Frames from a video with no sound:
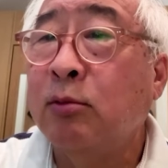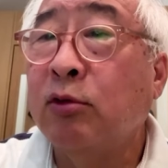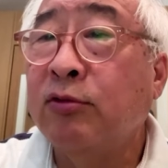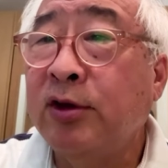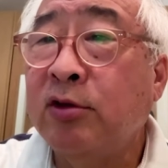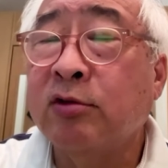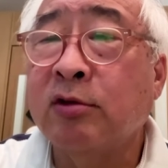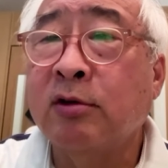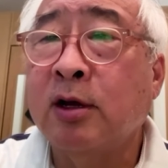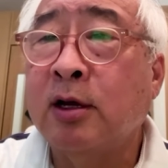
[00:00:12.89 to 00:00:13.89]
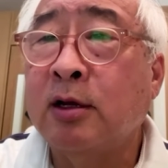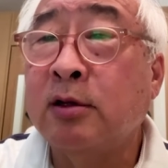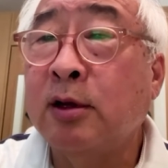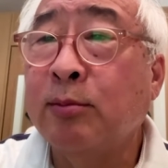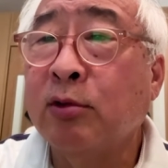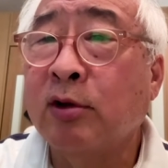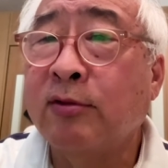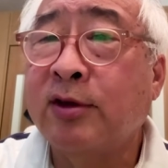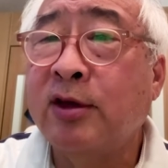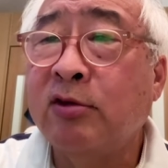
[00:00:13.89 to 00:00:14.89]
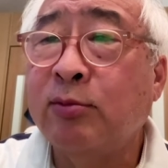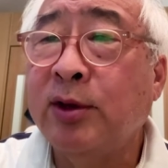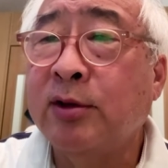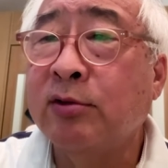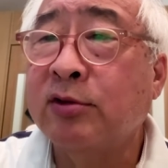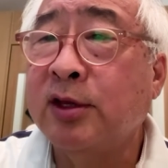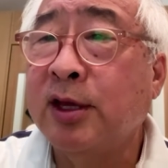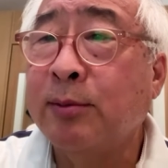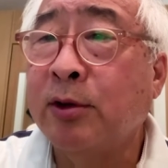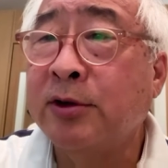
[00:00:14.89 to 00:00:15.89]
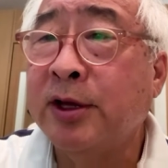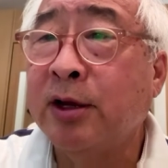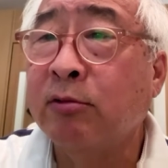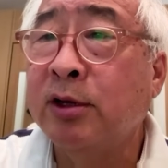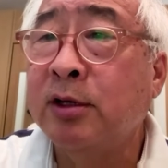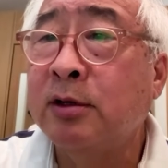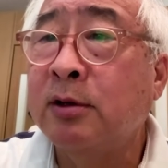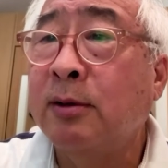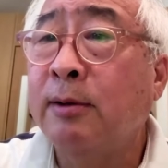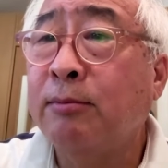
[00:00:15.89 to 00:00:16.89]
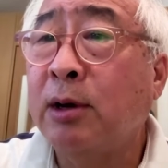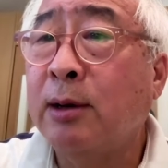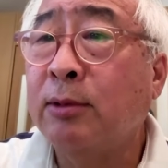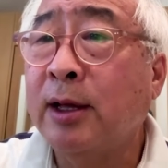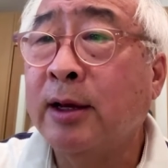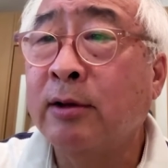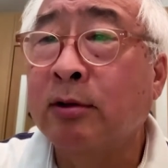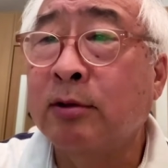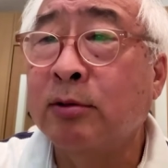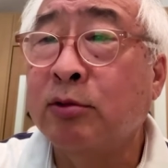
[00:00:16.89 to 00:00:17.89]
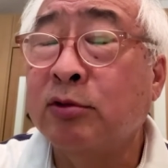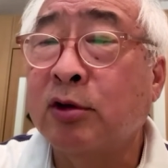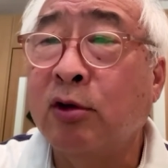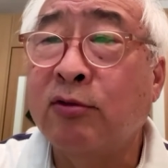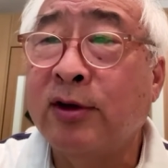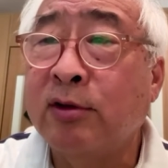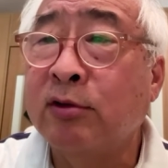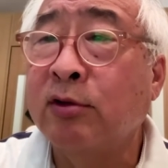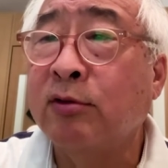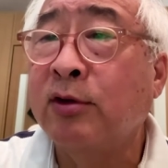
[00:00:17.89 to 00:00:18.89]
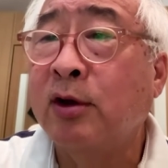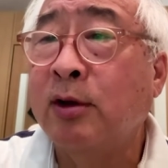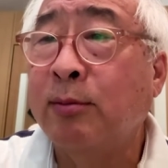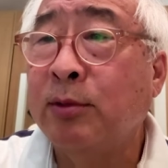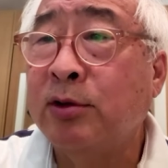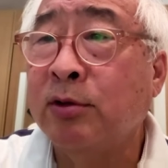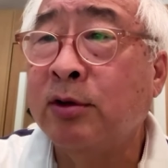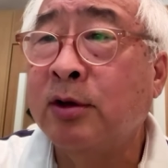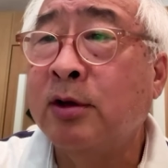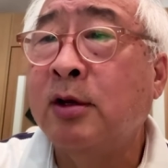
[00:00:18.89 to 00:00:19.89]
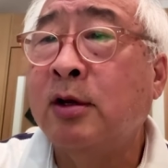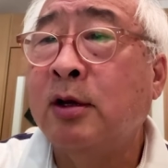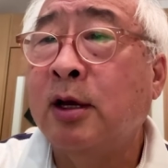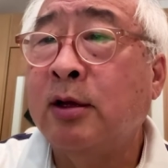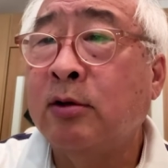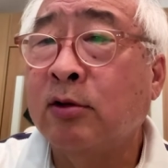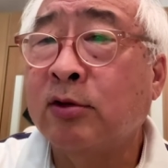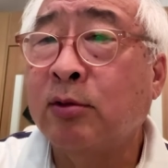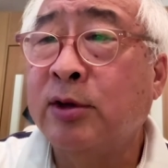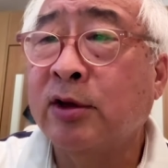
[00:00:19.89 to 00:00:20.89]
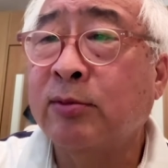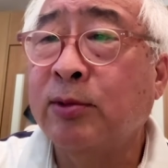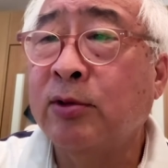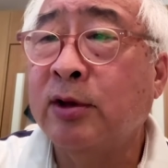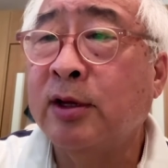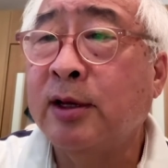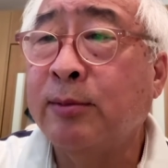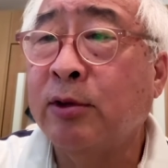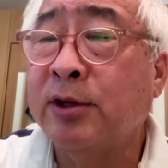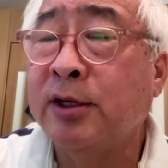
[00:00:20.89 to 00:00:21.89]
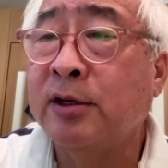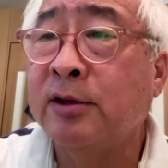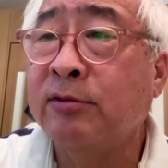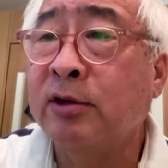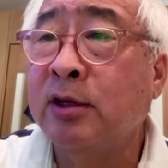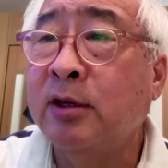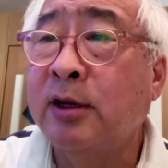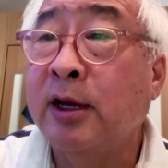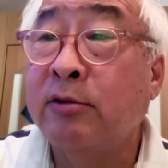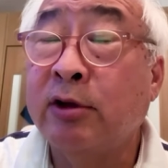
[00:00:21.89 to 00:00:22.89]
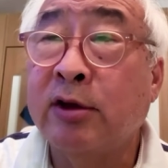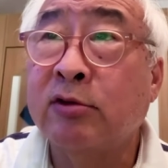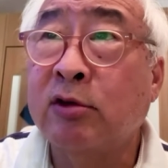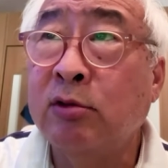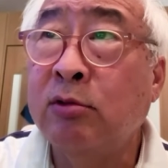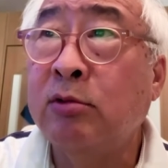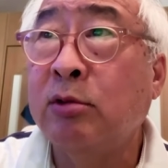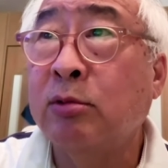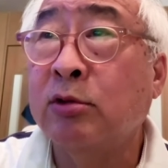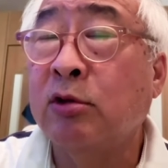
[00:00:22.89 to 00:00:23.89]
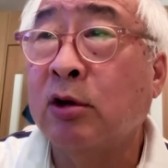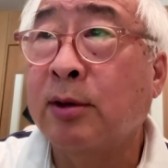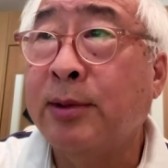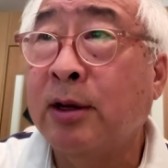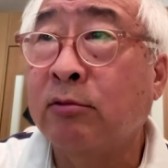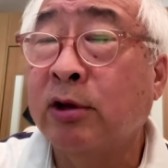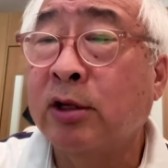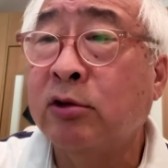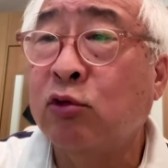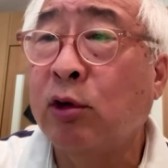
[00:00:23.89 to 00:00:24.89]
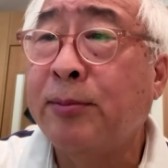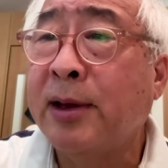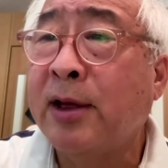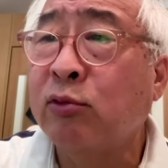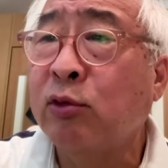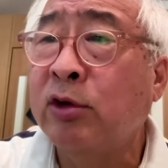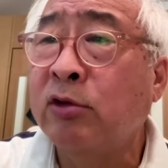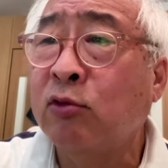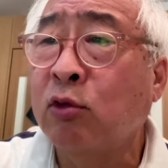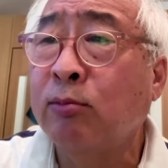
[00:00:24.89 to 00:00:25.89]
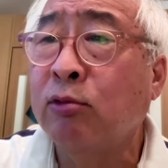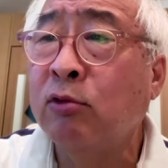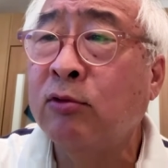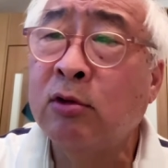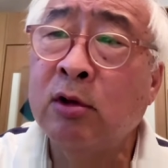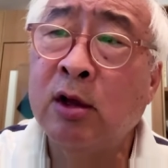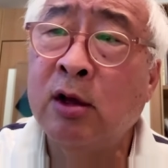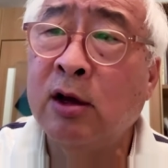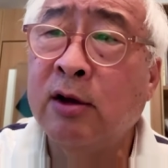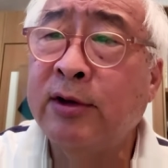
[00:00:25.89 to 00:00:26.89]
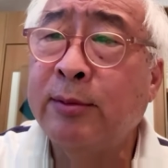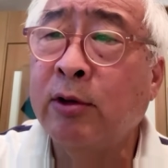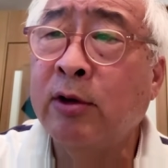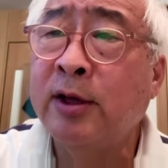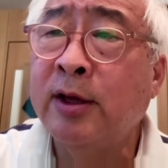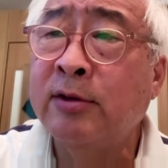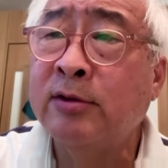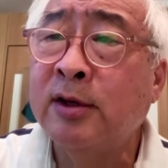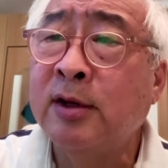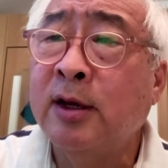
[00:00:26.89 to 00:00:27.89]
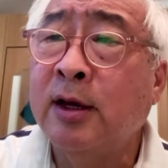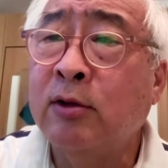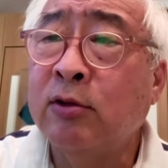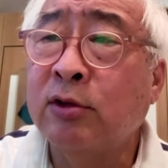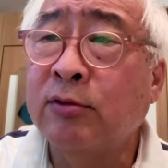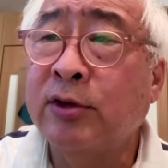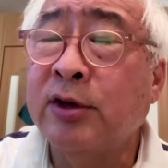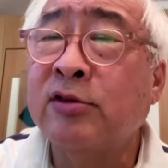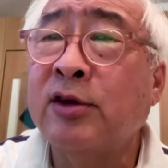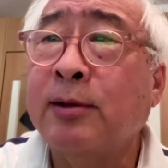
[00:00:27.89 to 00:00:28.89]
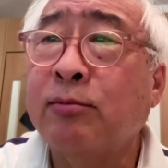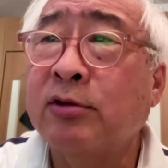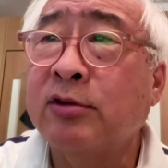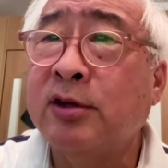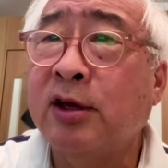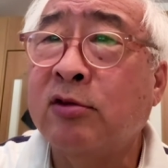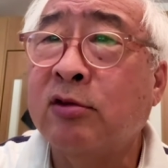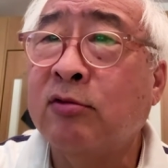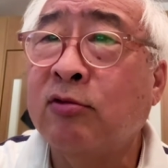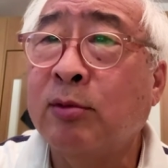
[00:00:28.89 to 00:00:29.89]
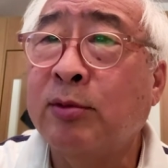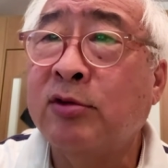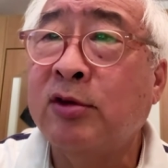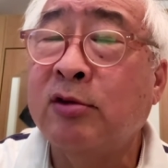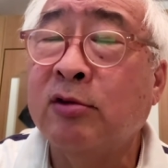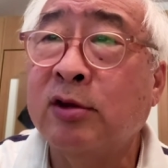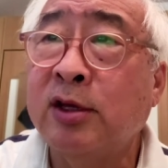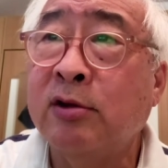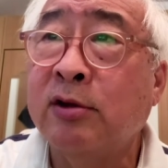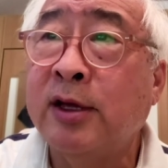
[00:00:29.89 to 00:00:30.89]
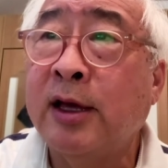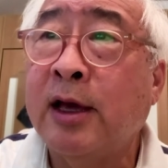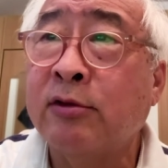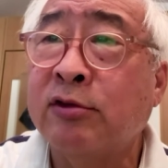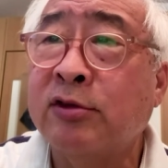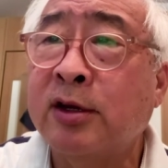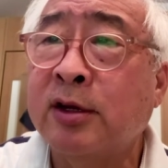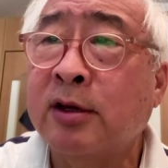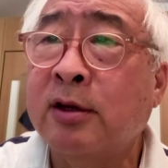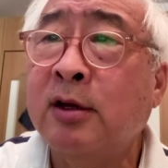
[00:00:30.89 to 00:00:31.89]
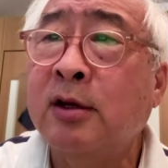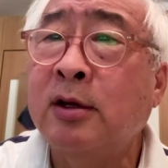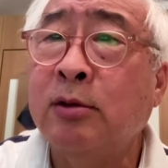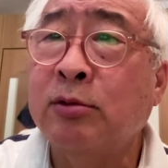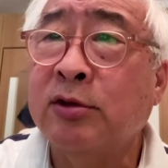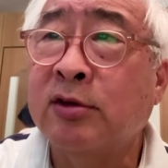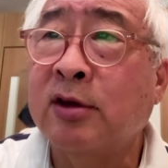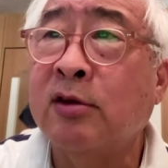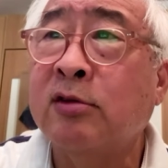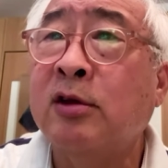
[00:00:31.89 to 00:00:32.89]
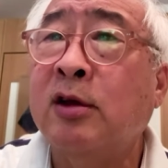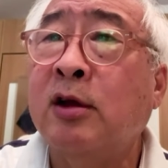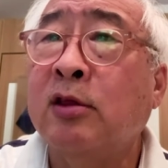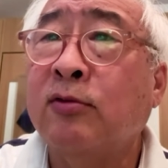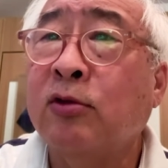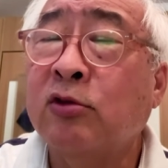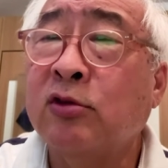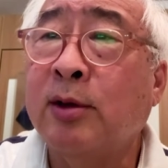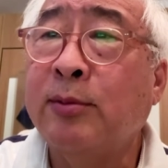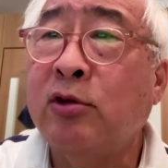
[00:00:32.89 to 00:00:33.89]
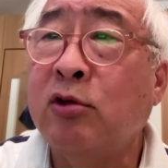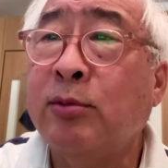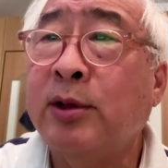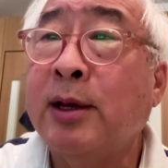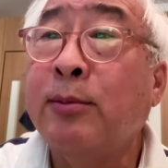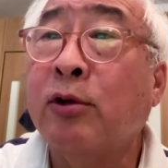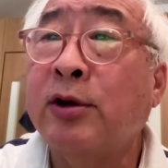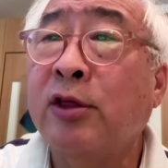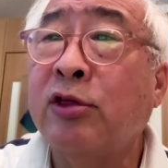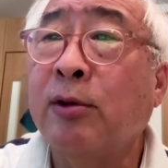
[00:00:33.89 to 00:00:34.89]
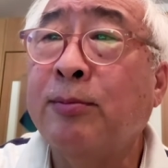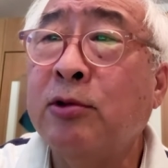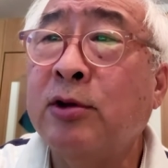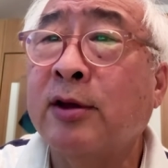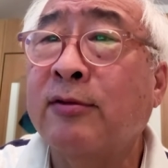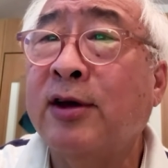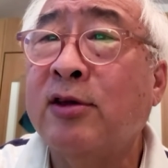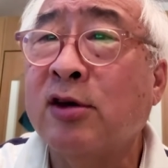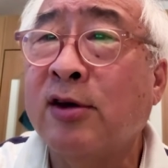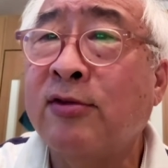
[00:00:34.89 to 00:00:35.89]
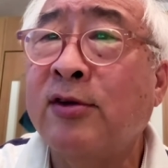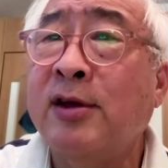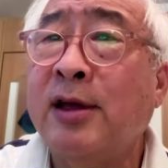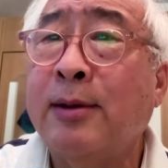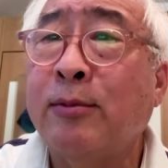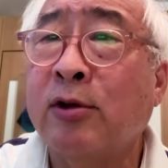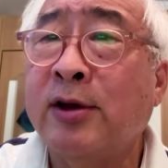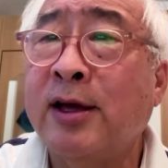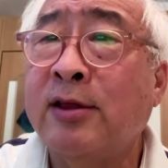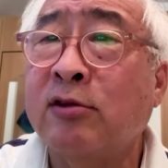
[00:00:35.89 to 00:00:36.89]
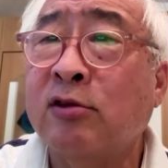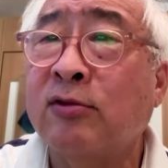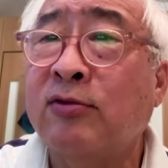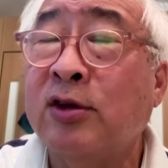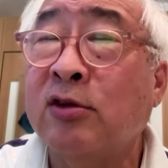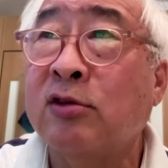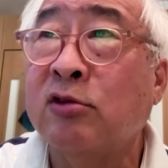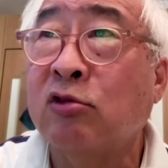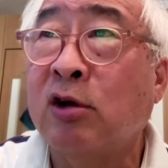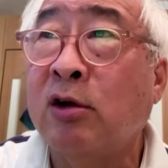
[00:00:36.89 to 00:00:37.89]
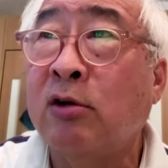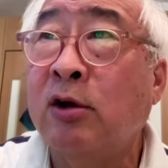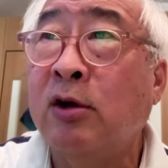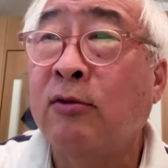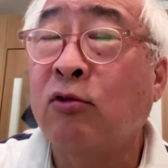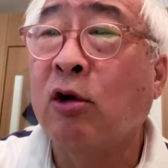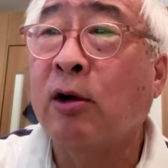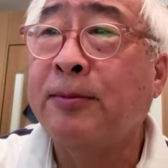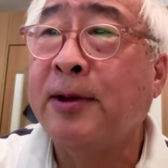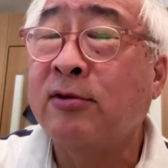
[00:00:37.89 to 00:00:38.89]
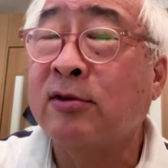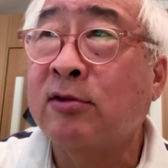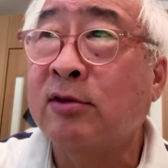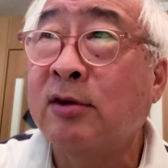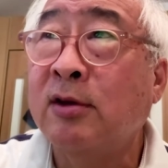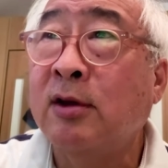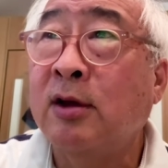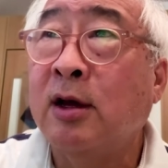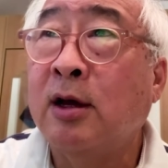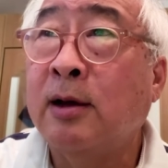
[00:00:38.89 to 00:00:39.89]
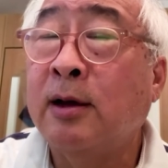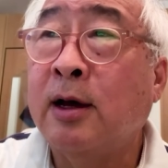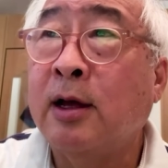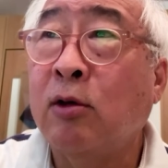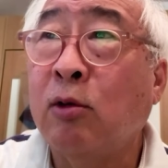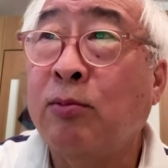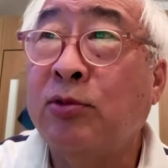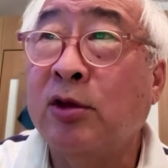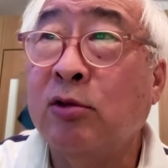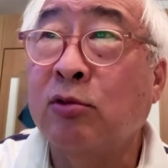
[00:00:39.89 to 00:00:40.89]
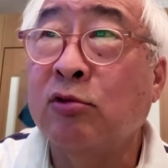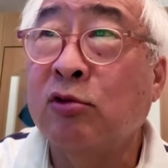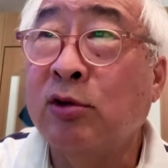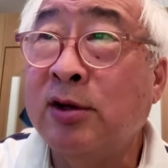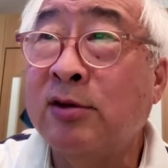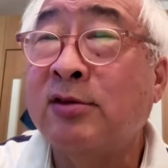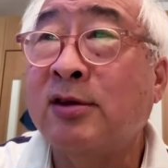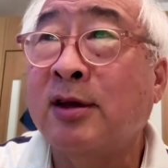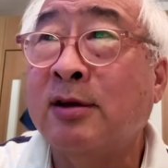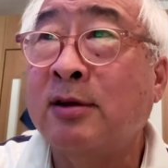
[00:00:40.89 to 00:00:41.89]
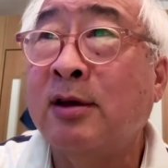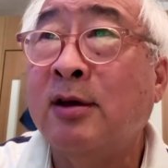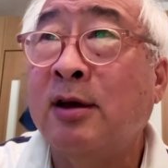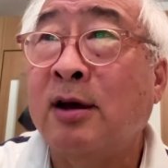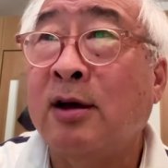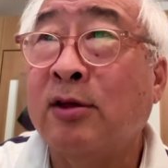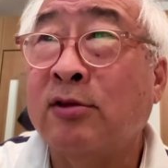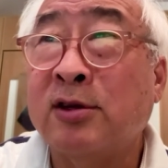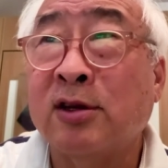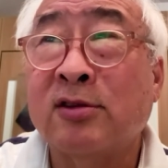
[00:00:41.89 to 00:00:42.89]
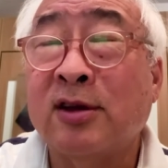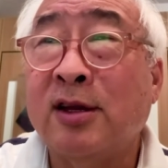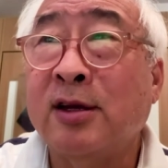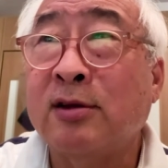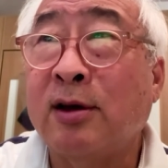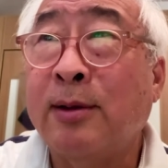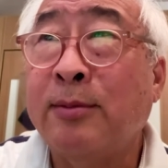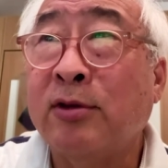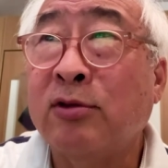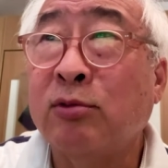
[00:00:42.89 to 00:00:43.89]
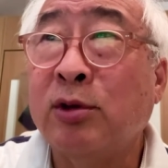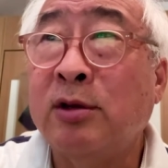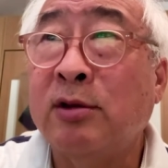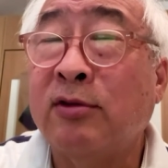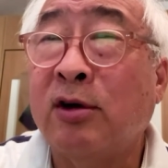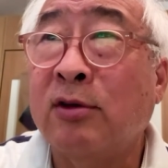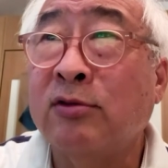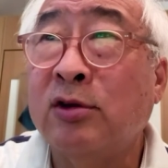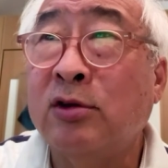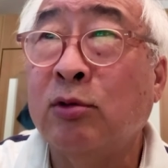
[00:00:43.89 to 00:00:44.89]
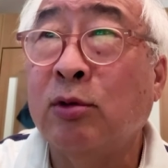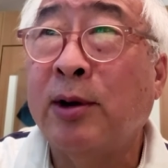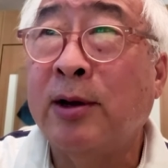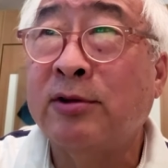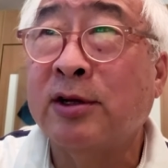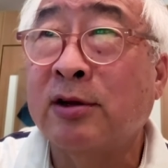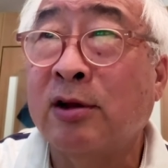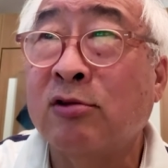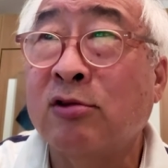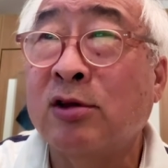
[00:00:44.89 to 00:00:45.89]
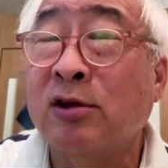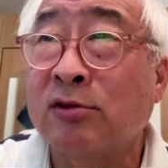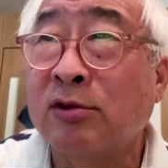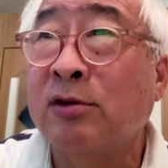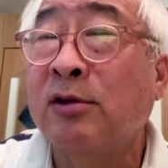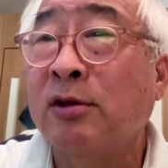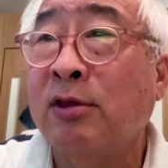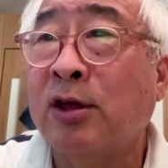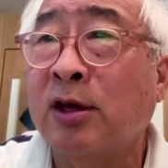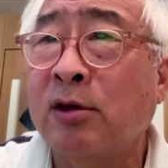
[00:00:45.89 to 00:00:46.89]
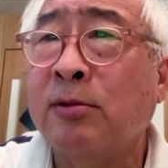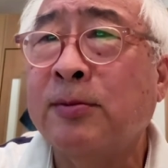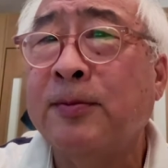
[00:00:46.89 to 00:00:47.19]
We'll feature uh, a number of key speakers in the mRNA arena. Bob Langer, who's co founder of Moderna, and also an expert in mRNA delivery, Andreas Kuhn, who will talk about regulatory pathways for approval of mRNAs, and also a very exciting presentation from a senior leader at AstraZeneca, who will discuss the first time in human mRNA therapeutic VEGF mRNA that just finished the trial for heart patients. Uh, I hope that you will join us, and uh, it's an exciting time as Sweden evolves into a biotechnology cluster. Thank you.